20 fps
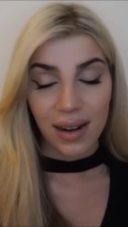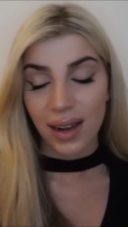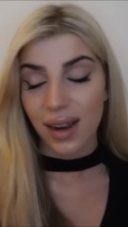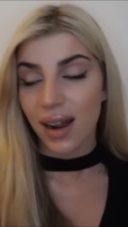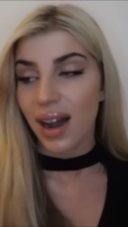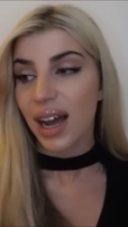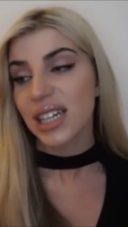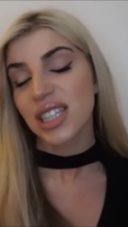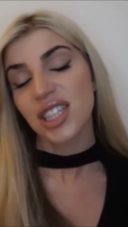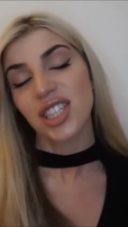Like,
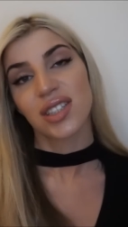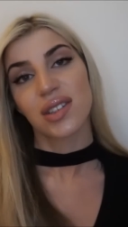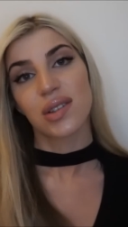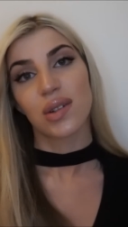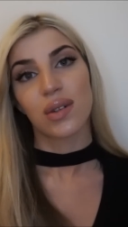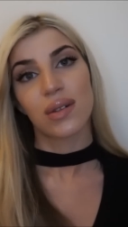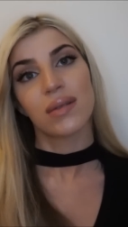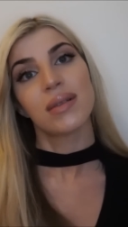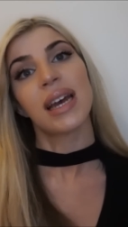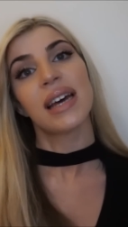I just
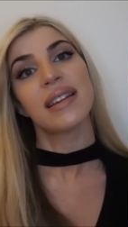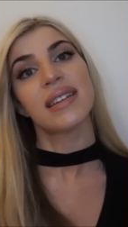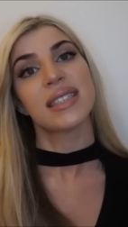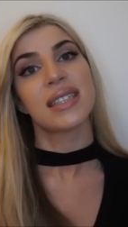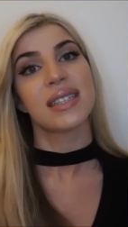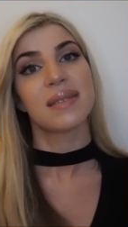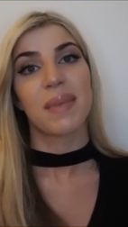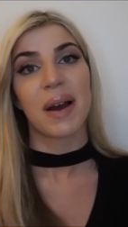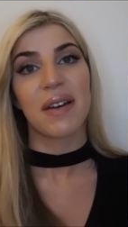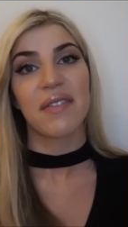thought, yeah,
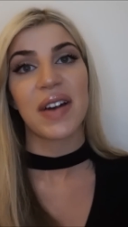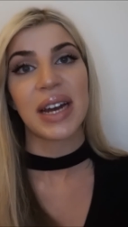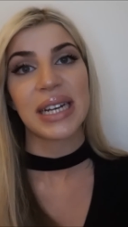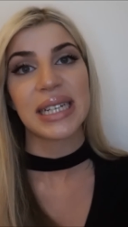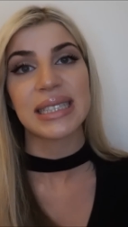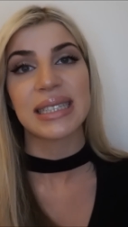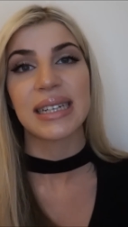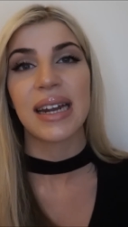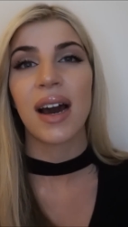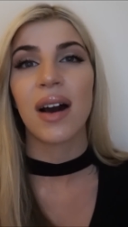this is my
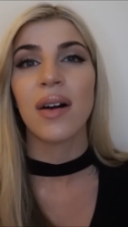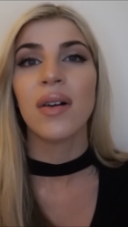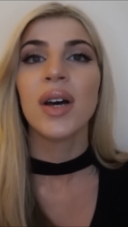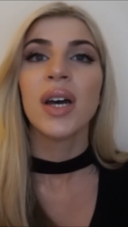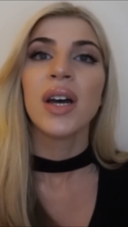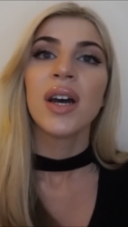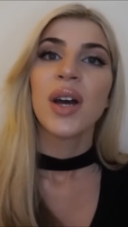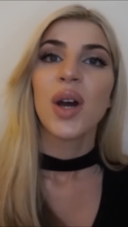face now.